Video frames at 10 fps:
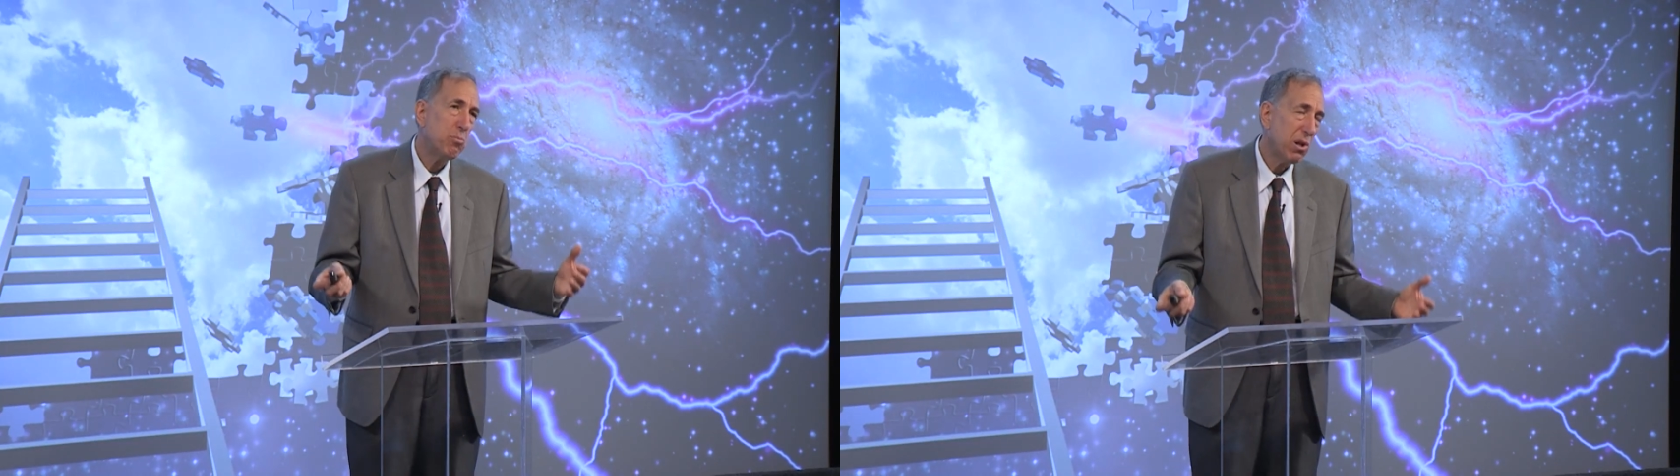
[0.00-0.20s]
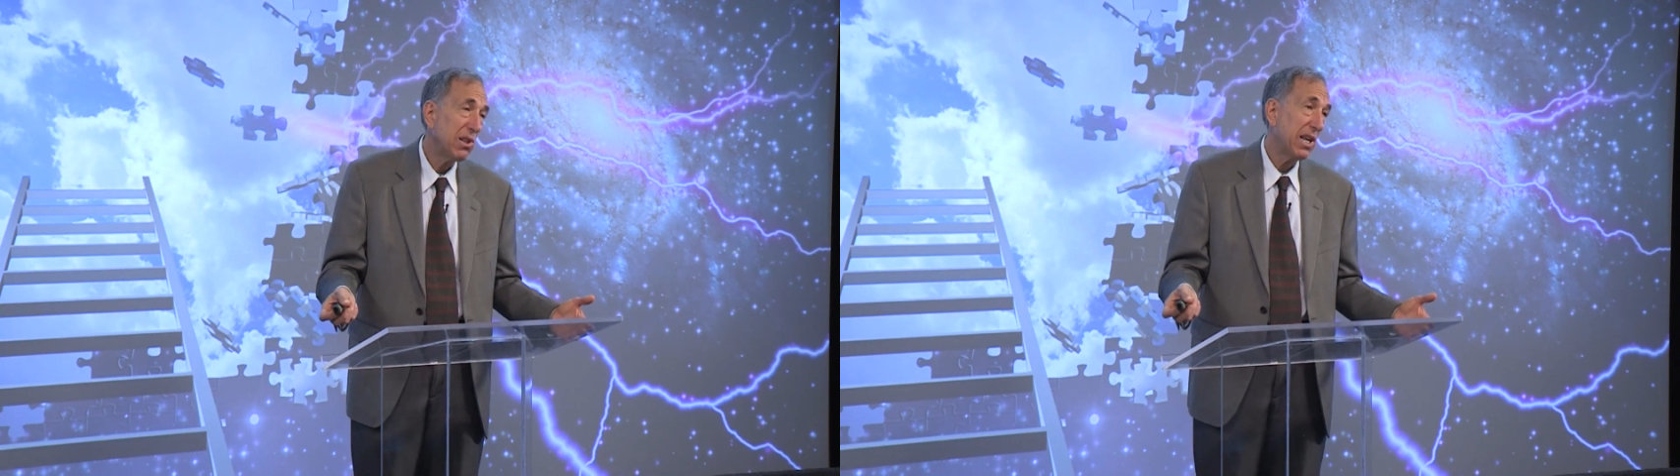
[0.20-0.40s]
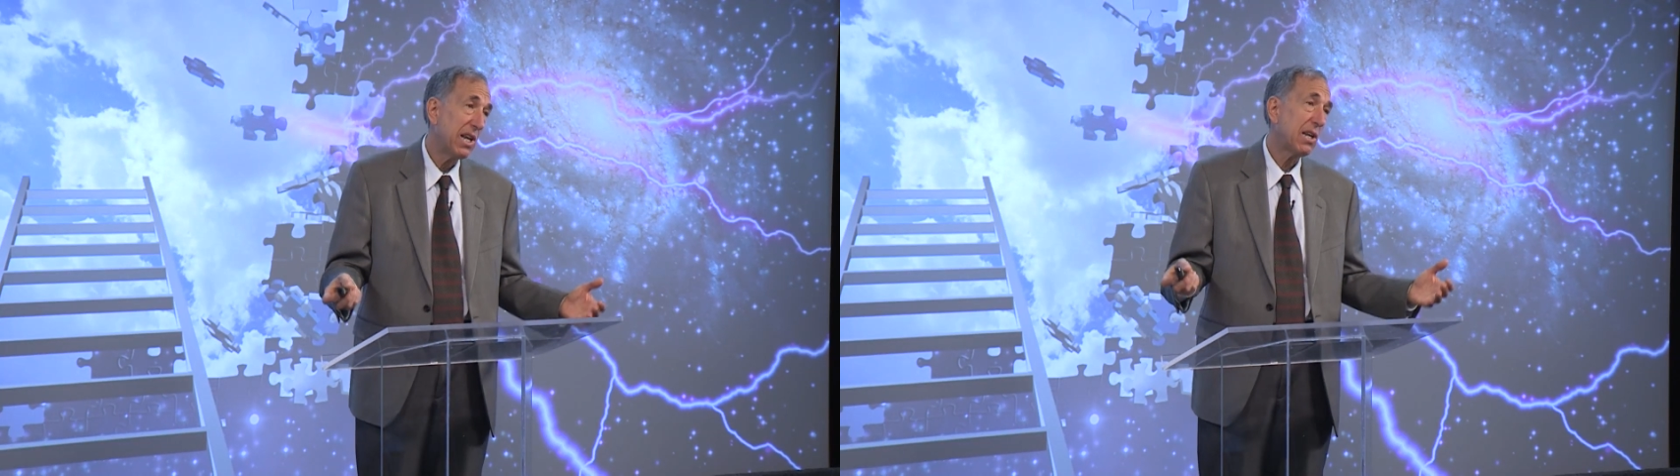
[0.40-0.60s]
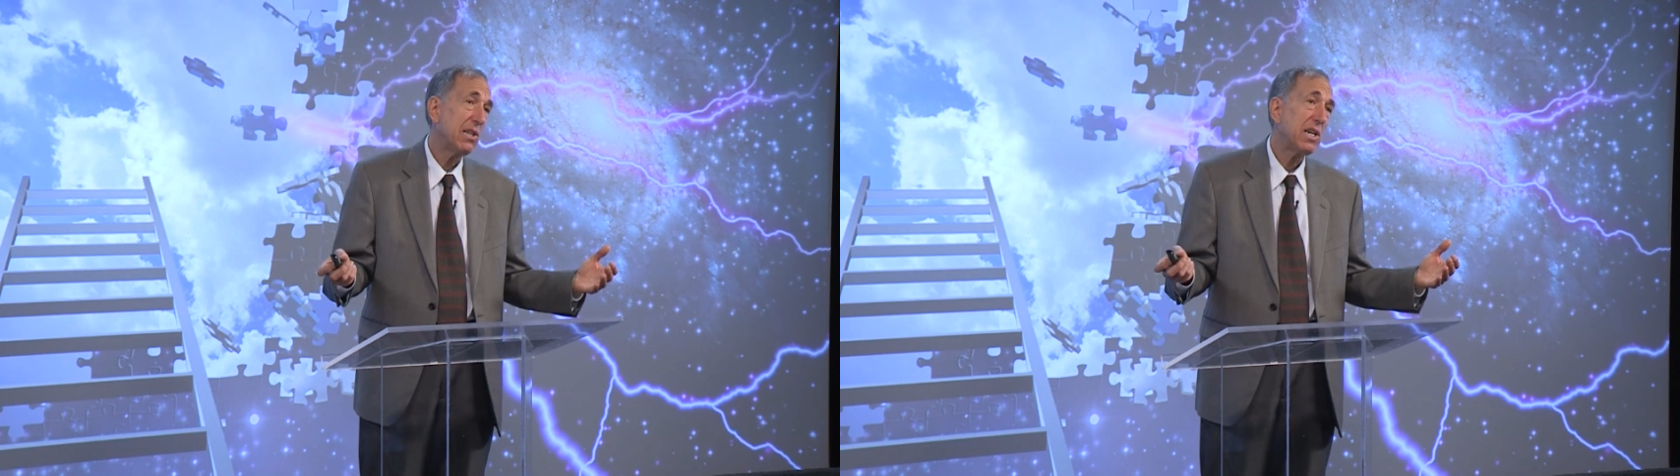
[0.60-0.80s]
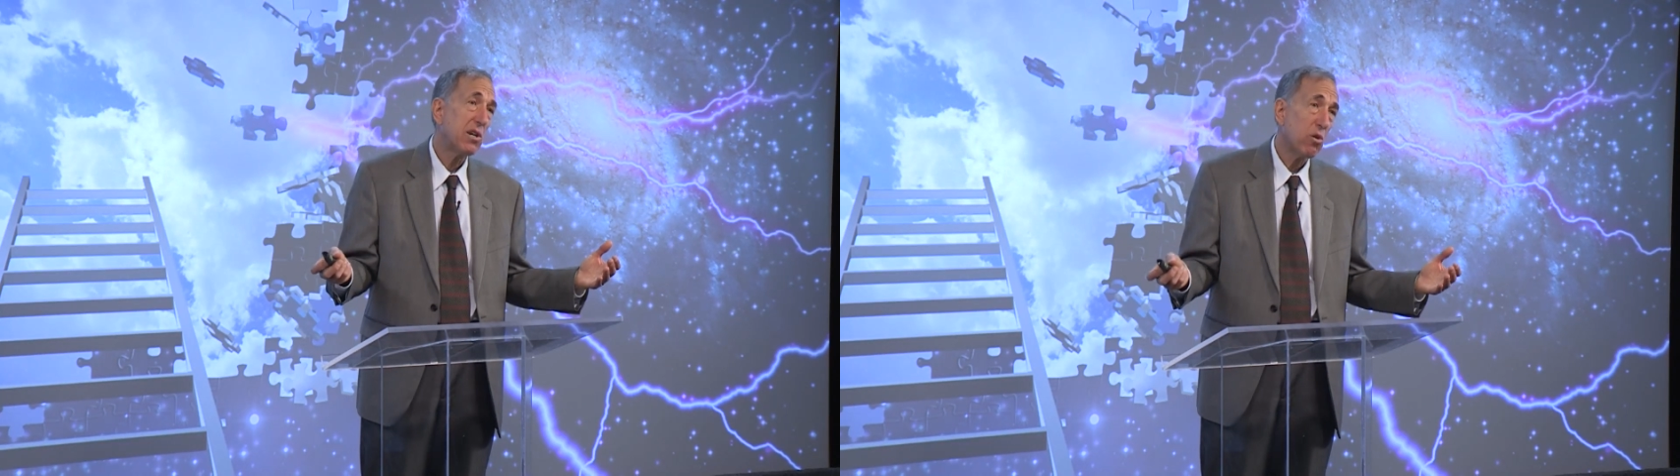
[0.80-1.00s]

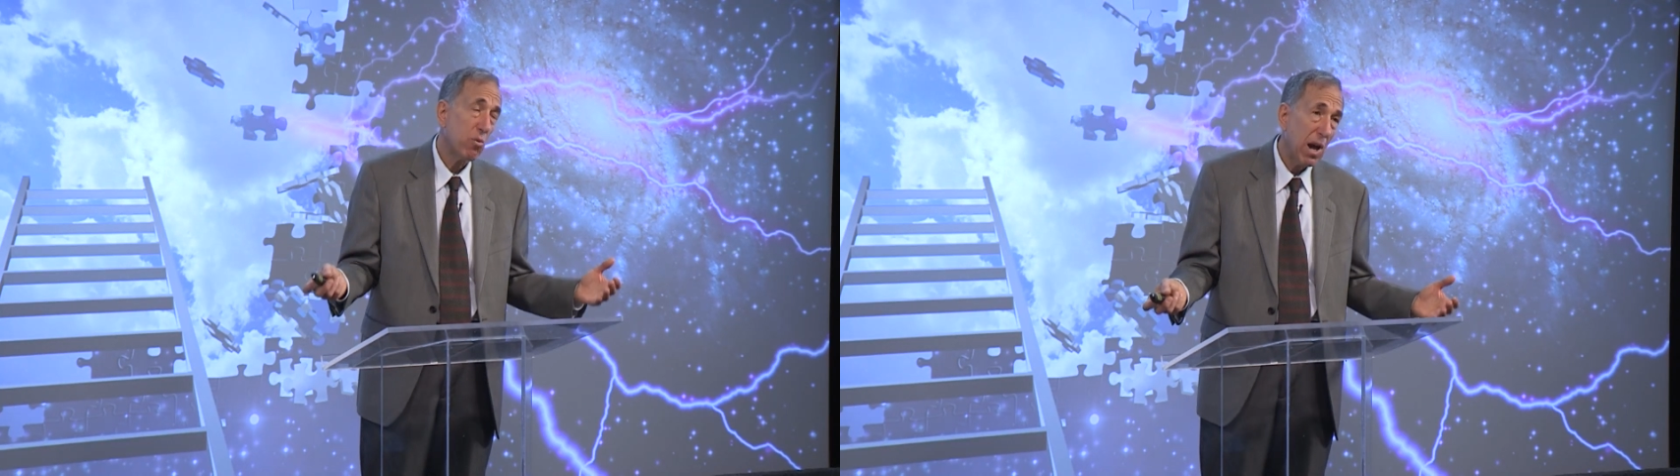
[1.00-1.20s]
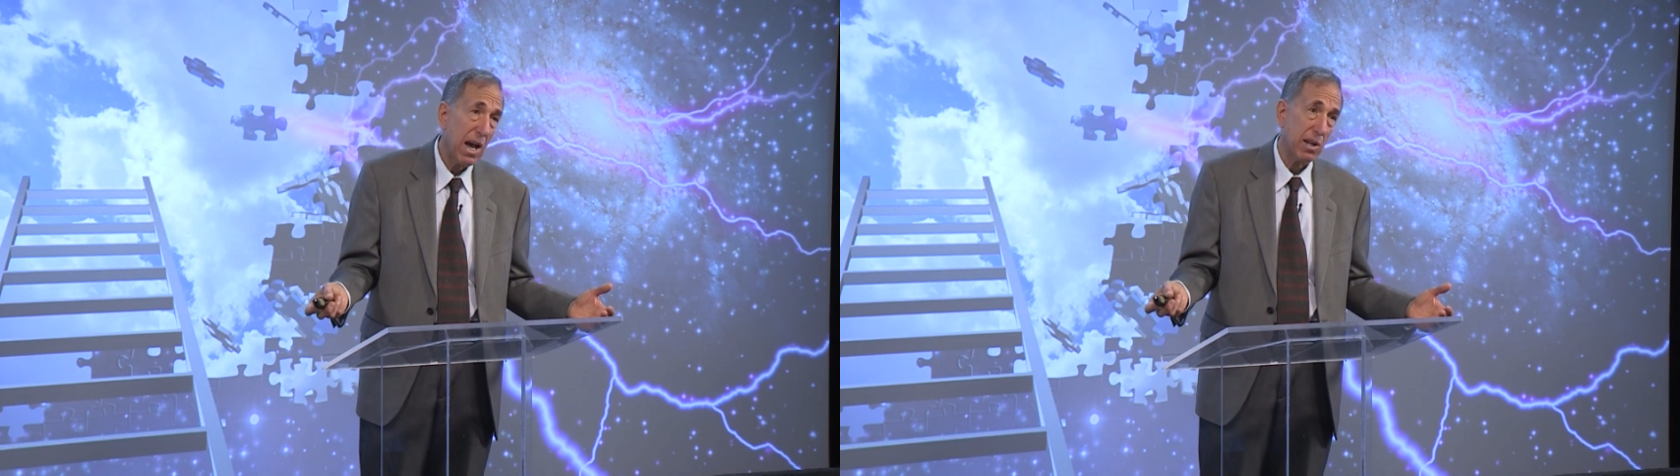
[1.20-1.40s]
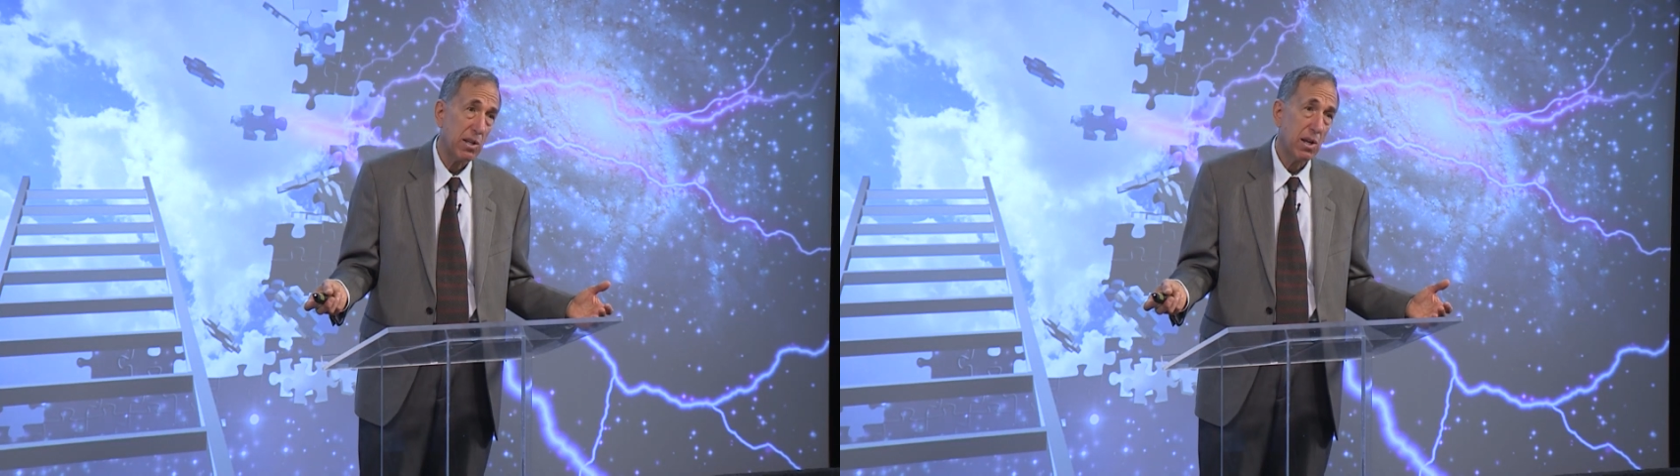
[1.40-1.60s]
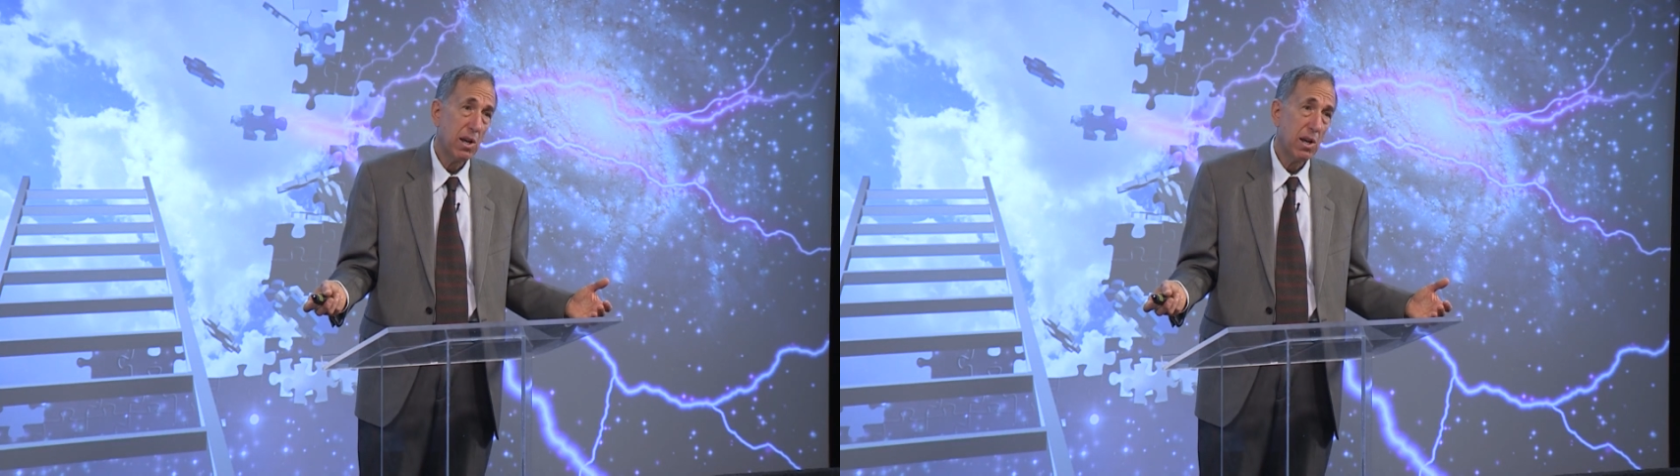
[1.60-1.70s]
politically correct.